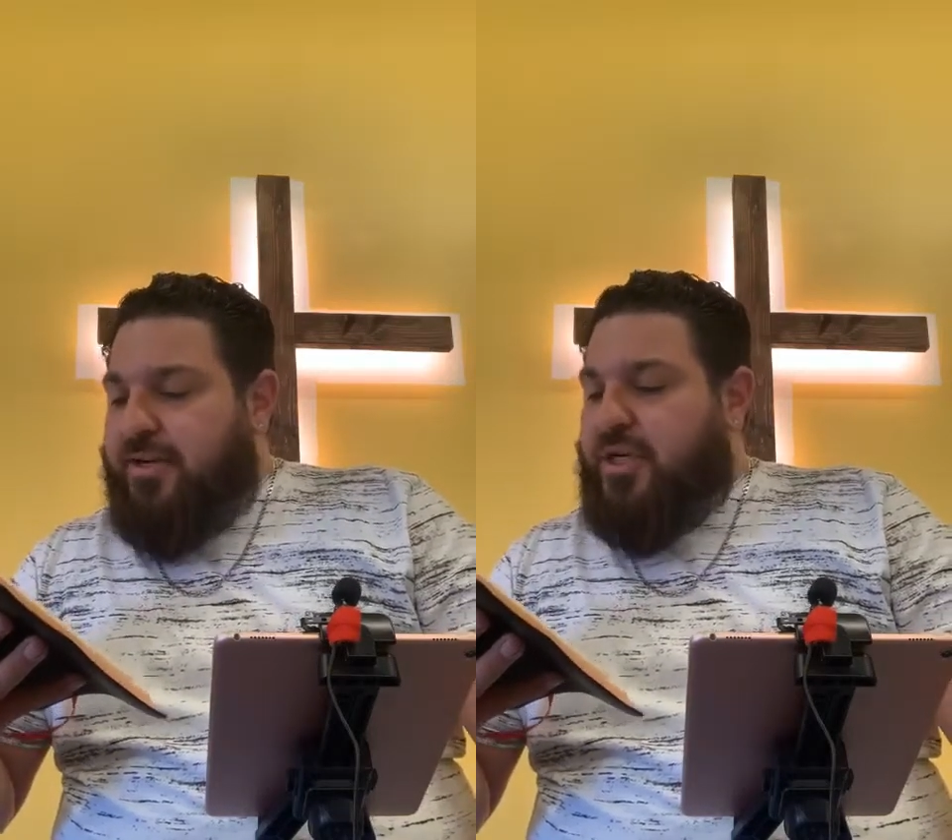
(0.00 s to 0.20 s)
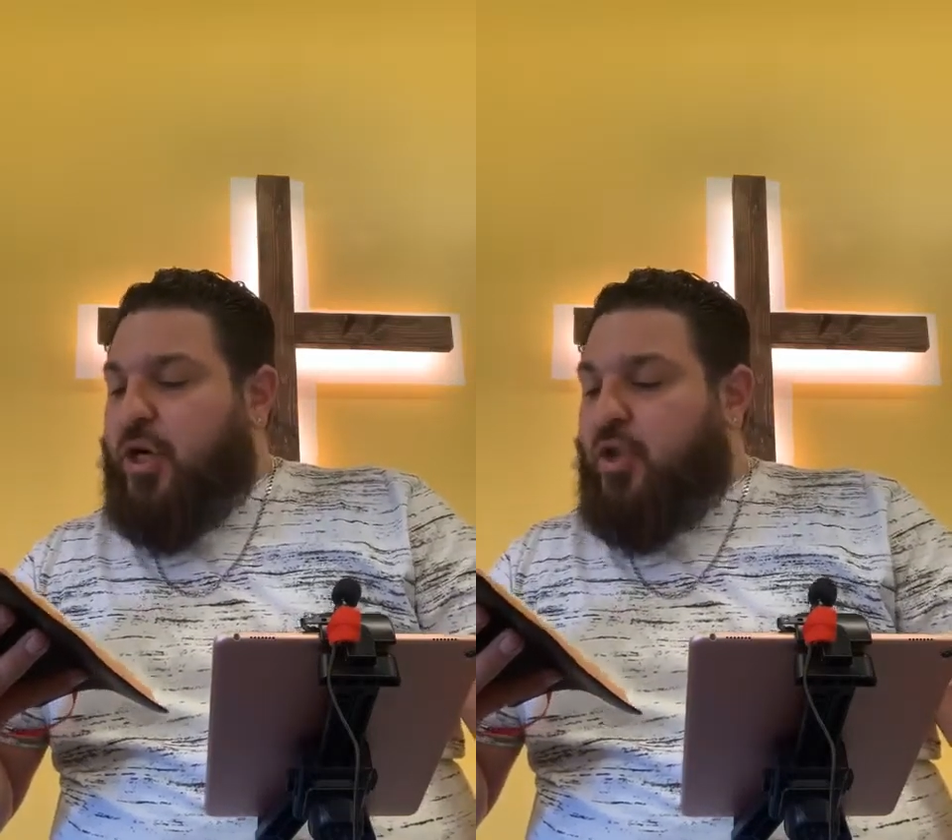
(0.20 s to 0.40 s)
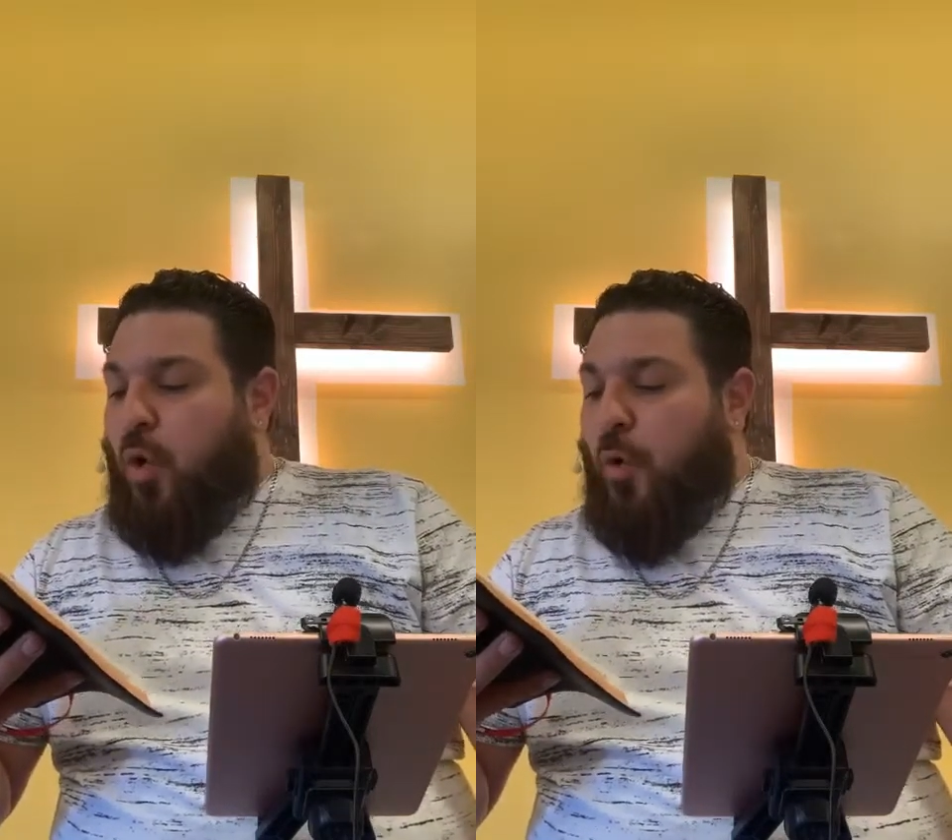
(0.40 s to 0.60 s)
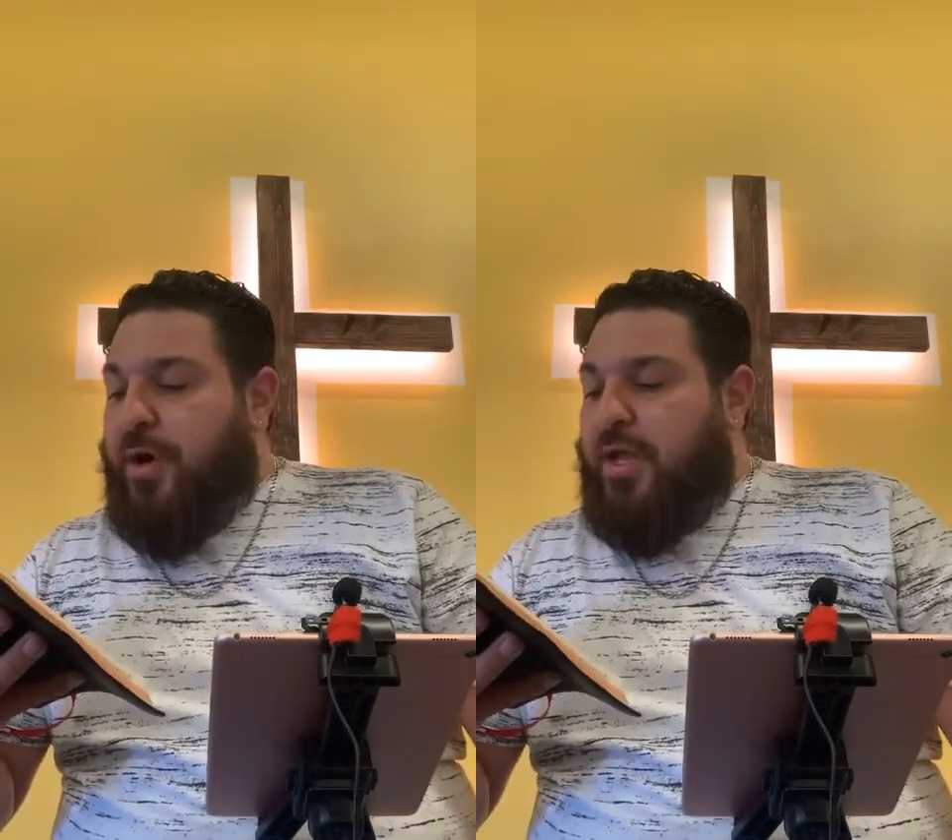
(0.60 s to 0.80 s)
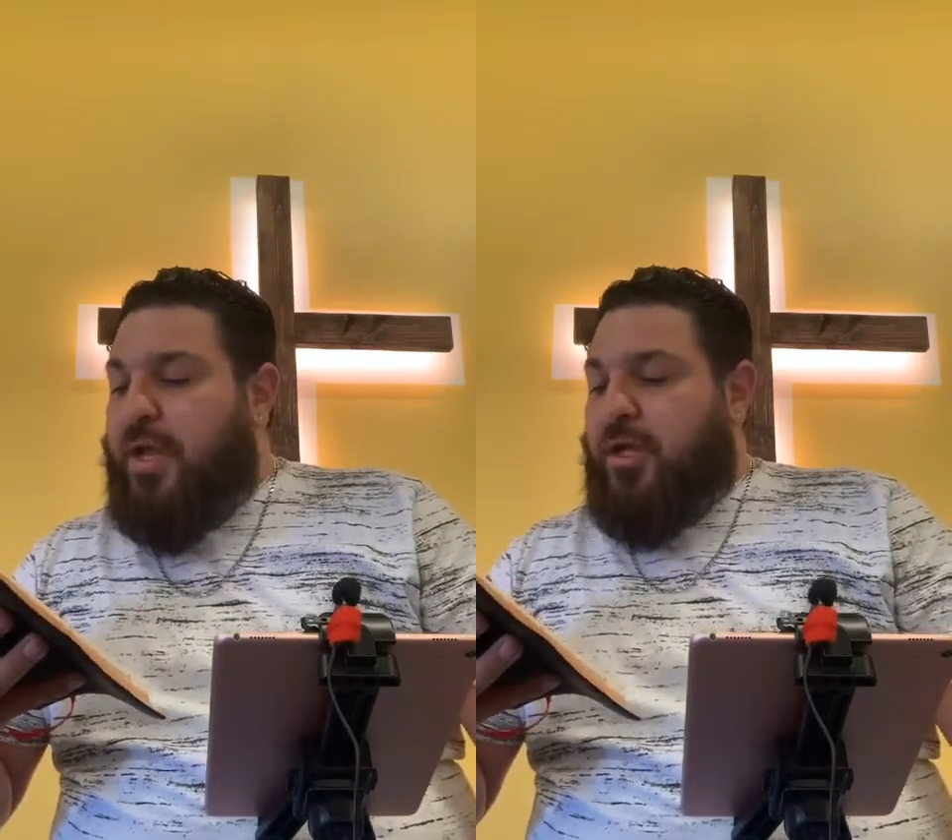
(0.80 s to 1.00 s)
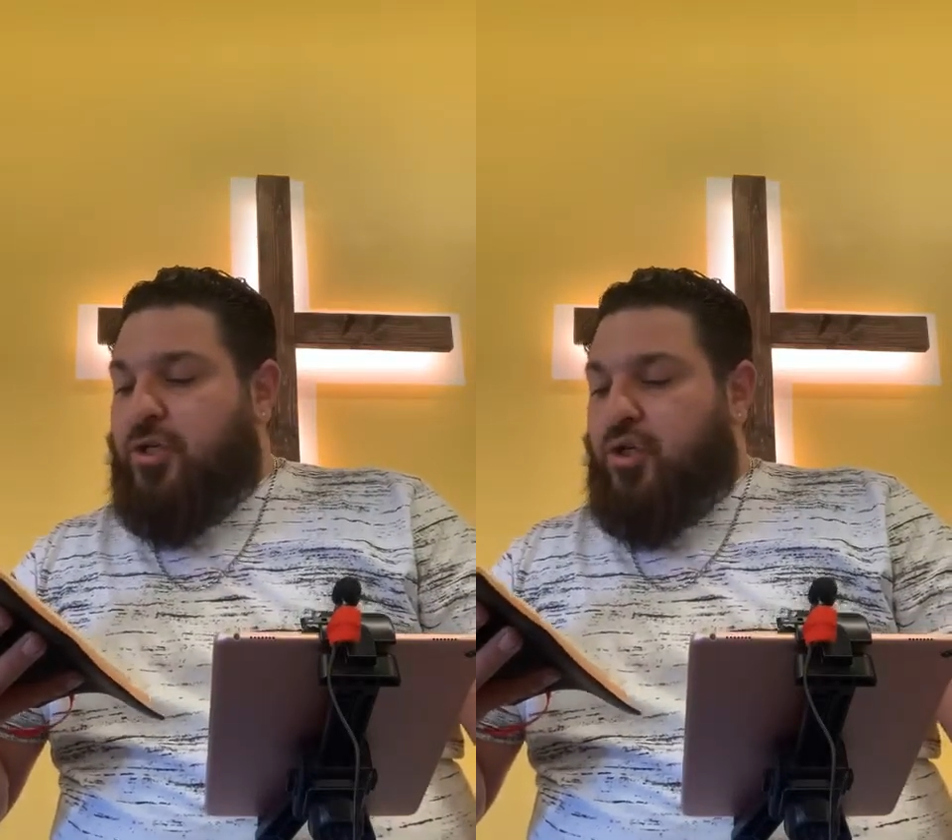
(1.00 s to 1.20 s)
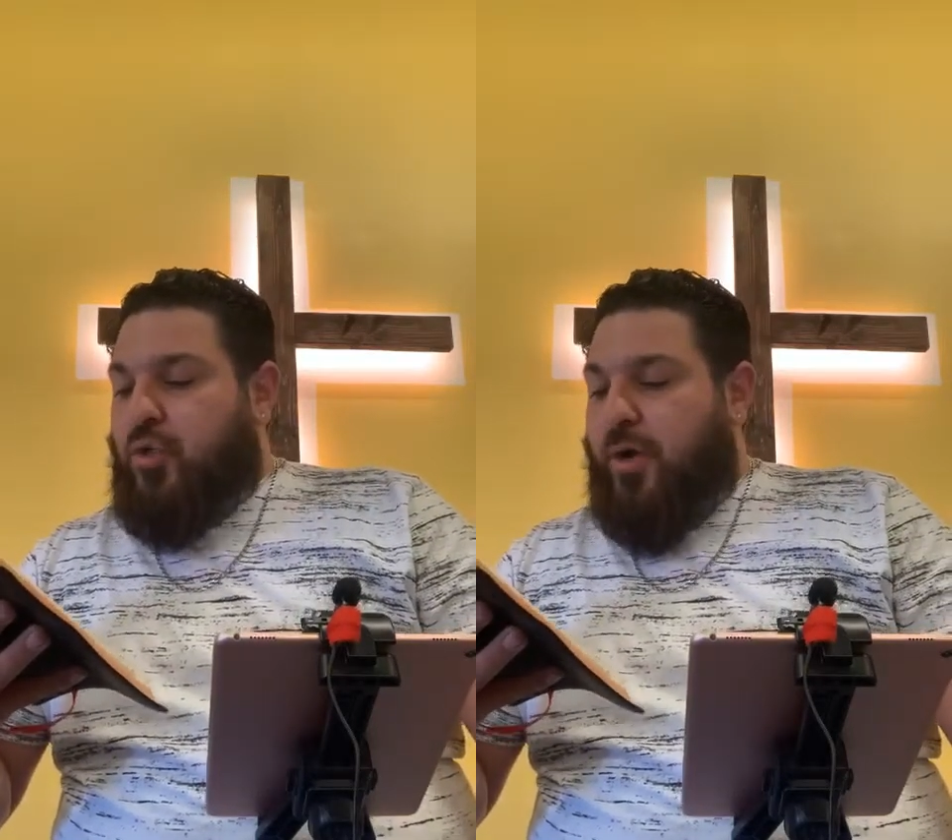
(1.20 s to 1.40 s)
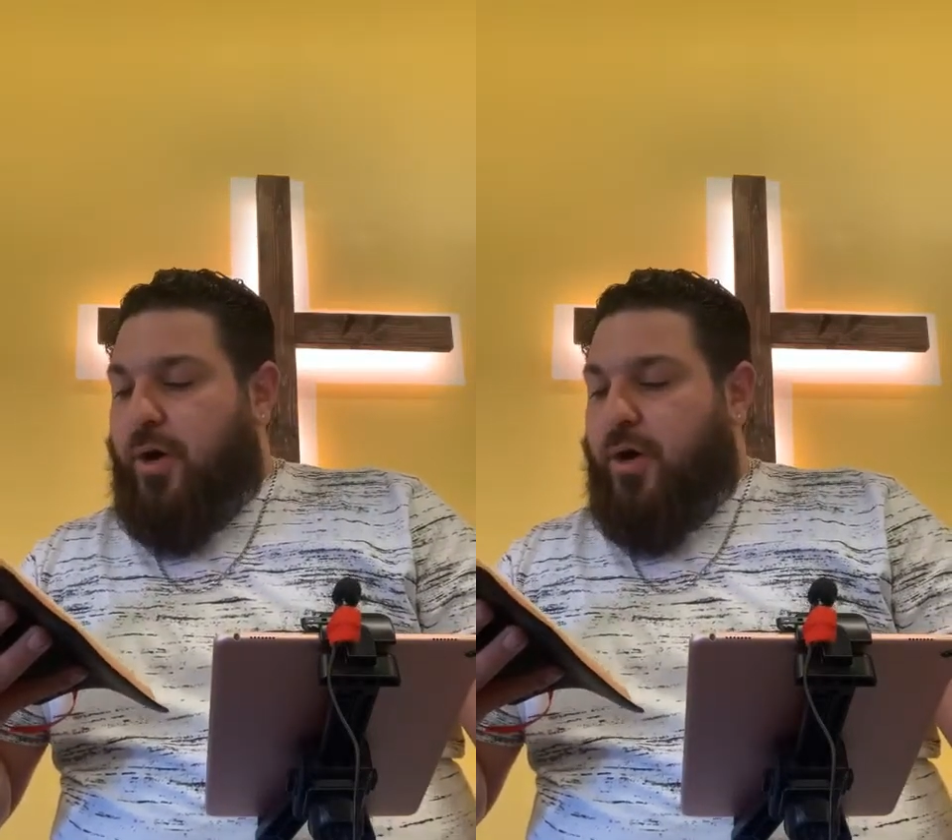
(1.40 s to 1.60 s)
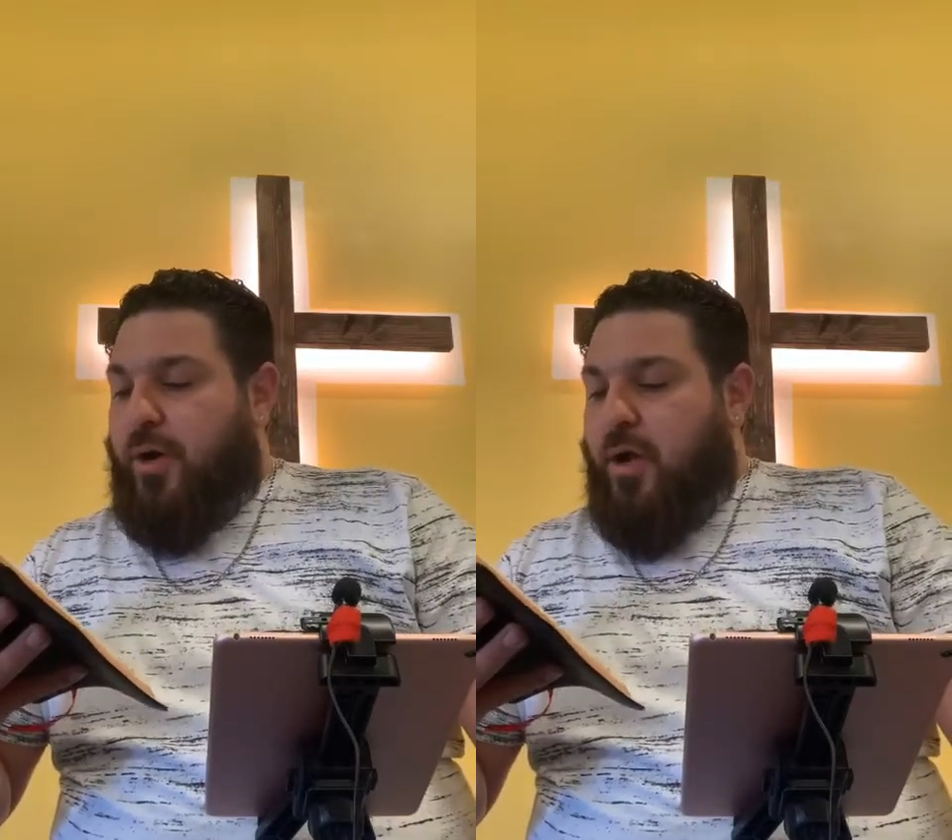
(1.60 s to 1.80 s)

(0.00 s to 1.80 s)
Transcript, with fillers: it's a glory to her,